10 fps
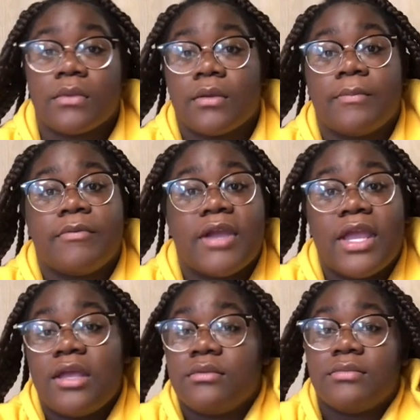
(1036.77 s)

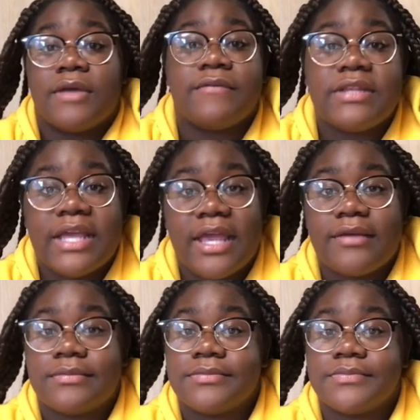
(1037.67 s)
Praying every day.
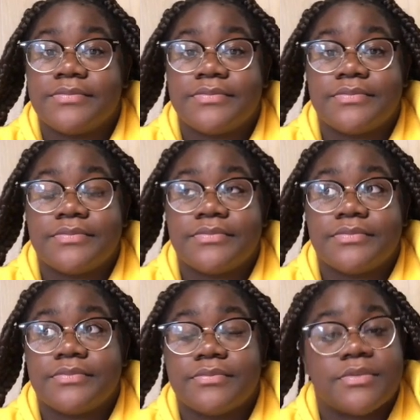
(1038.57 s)

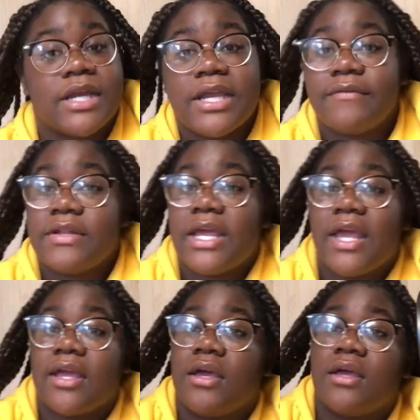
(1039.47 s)

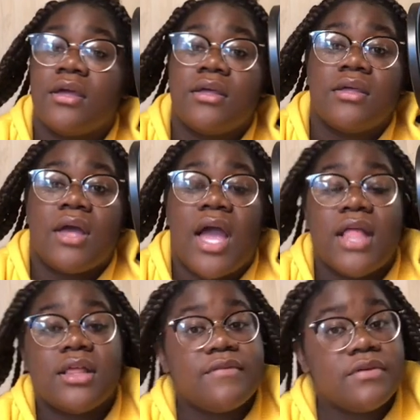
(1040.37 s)
I
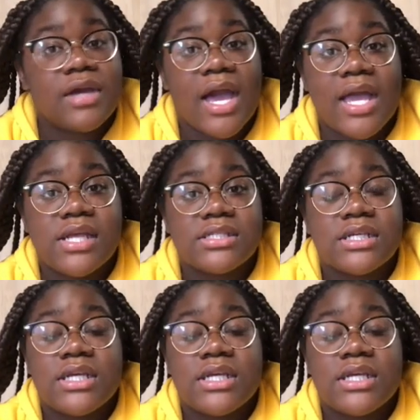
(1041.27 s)
love you guys.